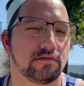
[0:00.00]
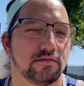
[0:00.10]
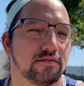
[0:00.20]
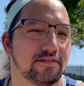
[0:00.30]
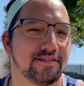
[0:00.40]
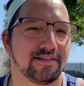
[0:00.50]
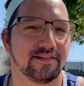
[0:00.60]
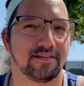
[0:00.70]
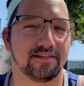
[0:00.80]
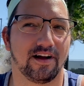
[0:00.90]
They
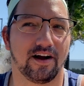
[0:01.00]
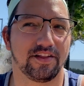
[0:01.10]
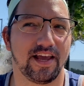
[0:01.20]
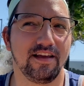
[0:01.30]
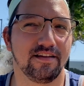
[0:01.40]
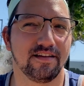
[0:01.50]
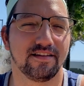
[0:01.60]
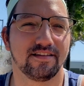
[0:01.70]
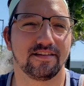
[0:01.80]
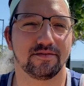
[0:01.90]
are, absolutely. They?
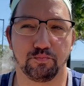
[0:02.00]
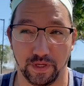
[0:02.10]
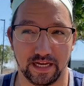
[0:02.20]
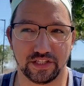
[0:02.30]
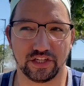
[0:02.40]
are under the death because